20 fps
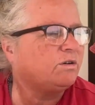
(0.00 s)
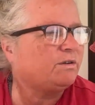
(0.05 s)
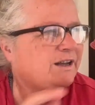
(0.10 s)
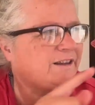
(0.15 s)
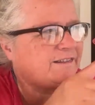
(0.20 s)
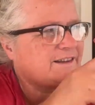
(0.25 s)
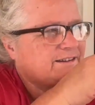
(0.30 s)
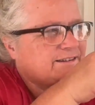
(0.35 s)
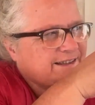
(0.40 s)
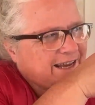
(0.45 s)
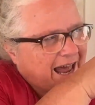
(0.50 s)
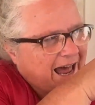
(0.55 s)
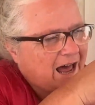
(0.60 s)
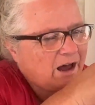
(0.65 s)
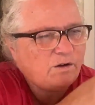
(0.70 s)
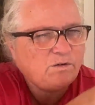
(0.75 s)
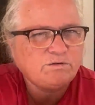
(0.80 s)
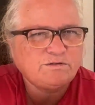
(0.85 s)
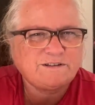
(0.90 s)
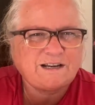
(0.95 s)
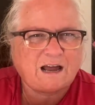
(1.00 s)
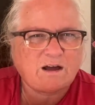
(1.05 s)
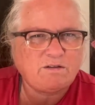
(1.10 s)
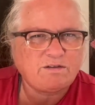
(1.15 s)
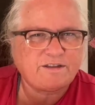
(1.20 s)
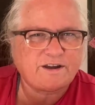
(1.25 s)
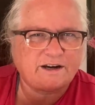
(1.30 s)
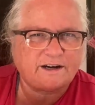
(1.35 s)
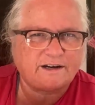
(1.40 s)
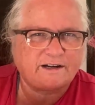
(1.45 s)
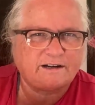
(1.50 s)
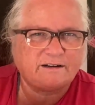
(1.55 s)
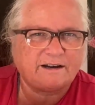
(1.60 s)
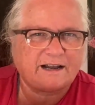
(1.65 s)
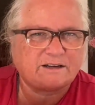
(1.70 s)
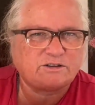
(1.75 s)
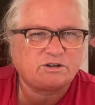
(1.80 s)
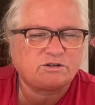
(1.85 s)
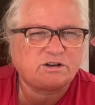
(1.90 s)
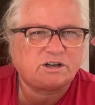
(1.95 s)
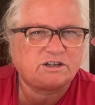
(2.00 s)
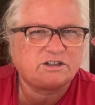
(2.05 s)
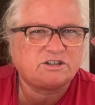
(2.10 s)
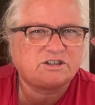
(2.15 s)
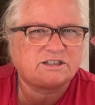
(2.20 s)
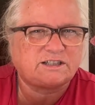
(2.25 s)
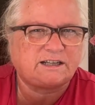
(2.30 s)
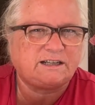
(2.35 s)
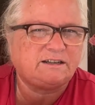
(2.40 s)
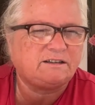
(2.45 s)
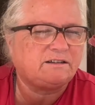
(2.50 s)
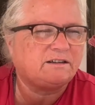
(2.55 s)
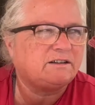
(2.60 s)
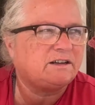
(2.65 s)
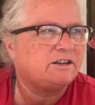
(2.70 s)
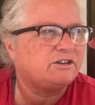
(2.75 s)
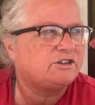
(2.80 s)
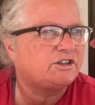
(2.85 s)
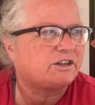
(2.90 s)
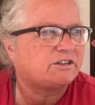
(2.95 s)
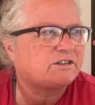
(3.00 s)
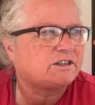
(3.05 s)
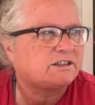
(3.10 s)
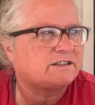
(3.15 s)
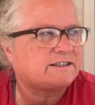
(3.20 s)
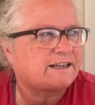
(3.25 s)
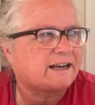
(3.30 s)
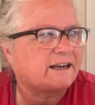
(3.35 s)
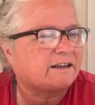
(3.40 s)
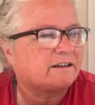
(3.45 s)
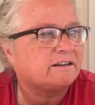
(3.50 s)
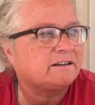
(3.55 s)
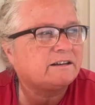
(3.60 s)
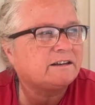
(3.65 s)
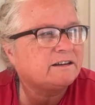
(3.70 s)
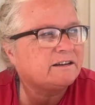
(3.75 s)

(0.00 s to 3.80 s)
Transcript: in the town down there that you're going to see in just a second,